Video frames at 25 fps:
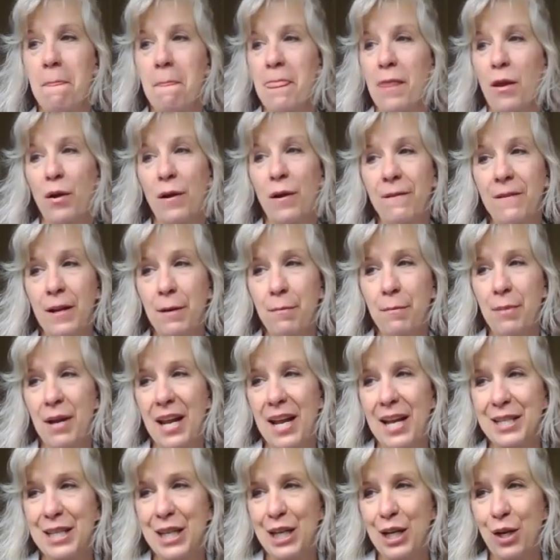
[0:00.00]
Well, if anybody
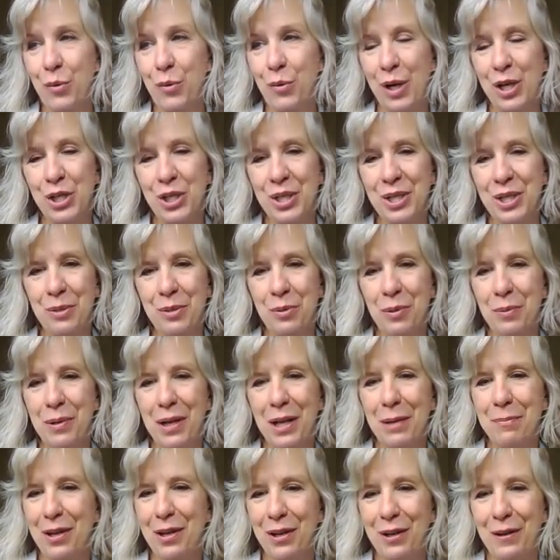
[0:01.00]
has any questions, we'll probably
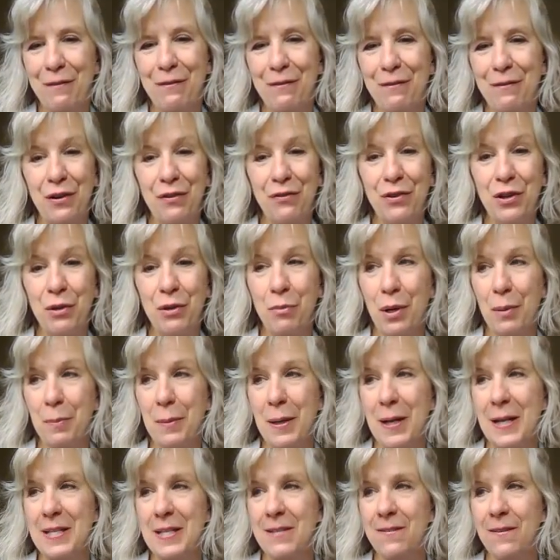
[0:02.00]
be on here for a few more
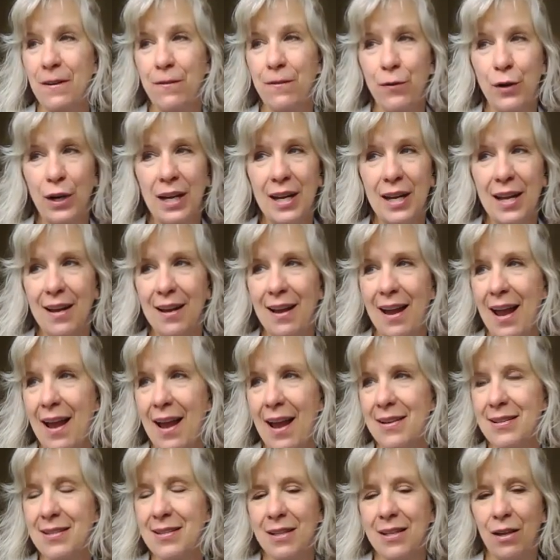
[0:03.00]
minutes. Feel free to
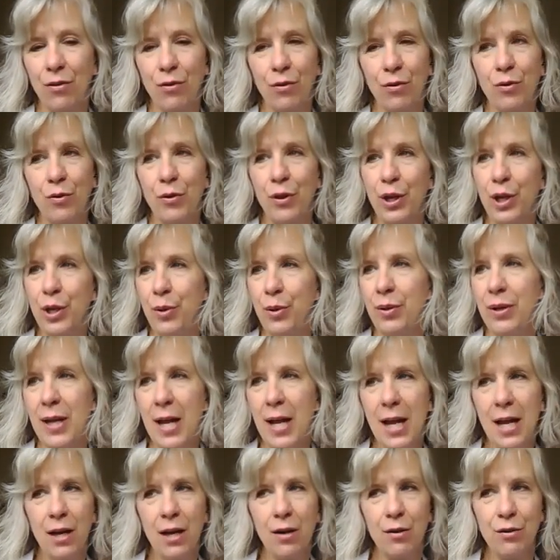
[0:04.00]
ask either through the
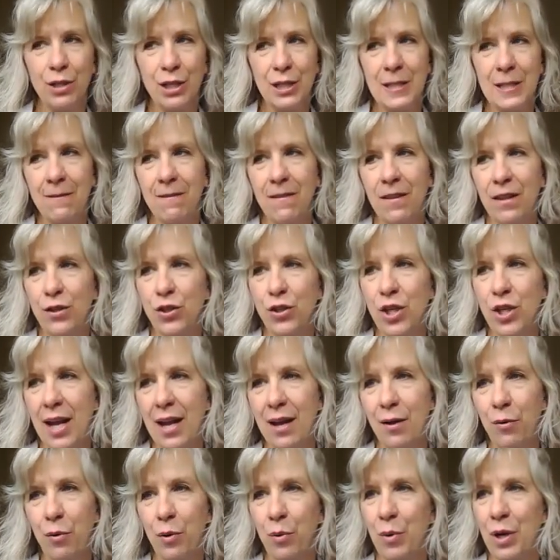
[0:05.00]
Q&A or just even the
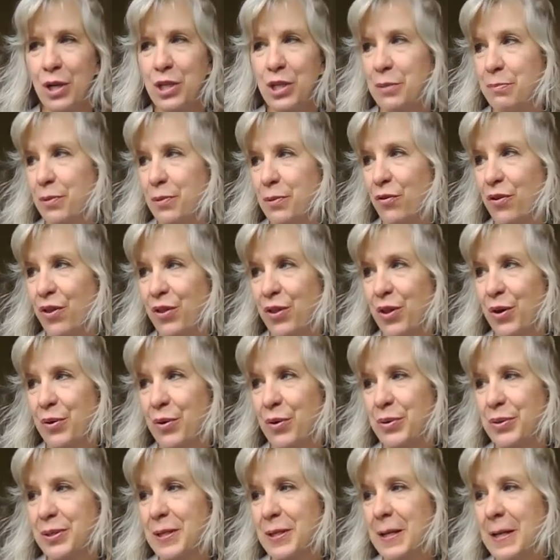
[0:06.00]
chat. We're watching both of
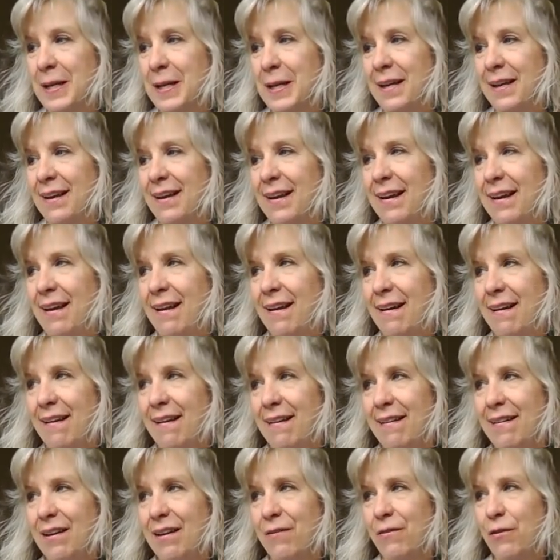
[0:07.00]
those.
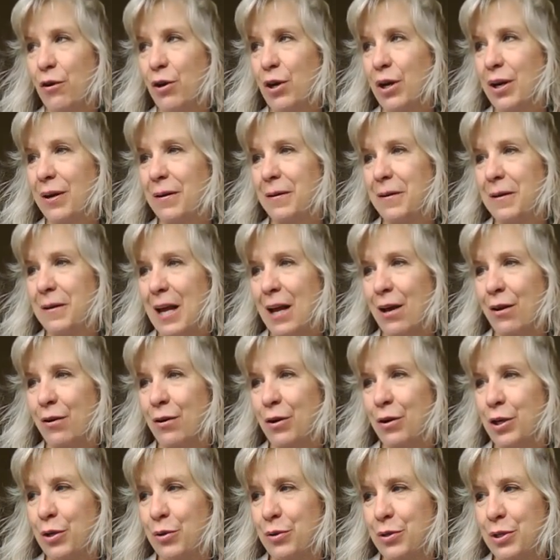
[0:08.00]
And if you're out
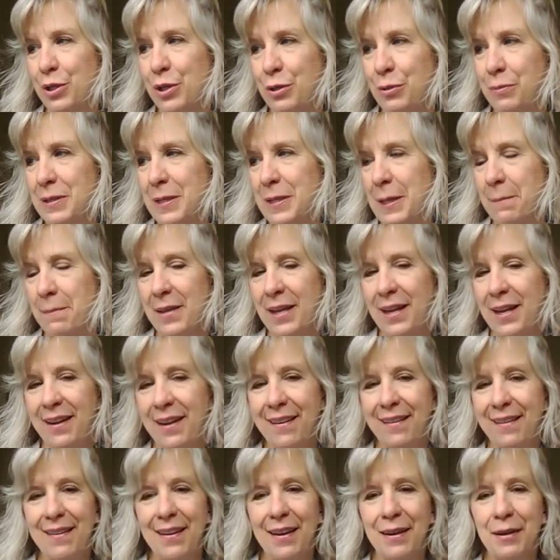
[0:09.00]
on YouTube, same thing.